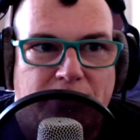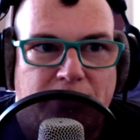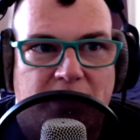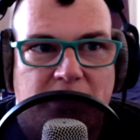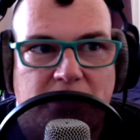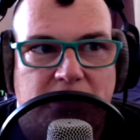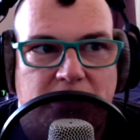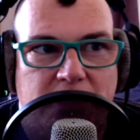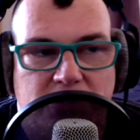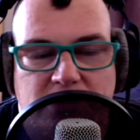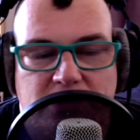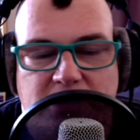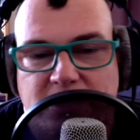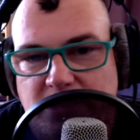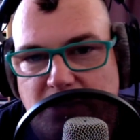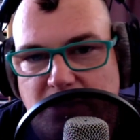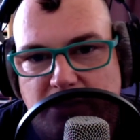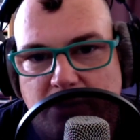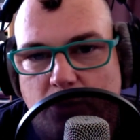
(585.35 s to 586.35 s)
authentication.
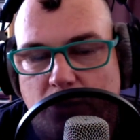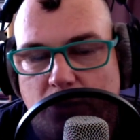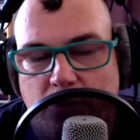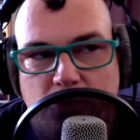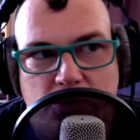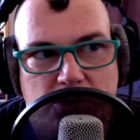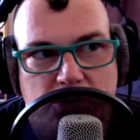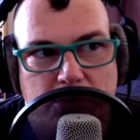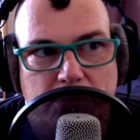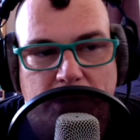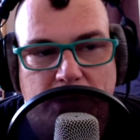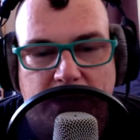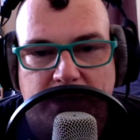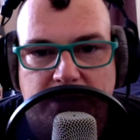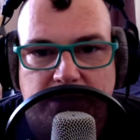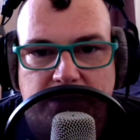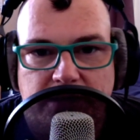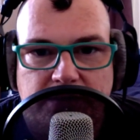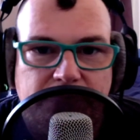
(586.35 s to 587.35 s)
That's, I think, where we should be
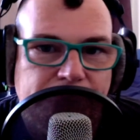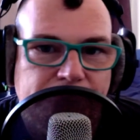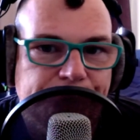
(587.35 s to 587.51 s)
headed.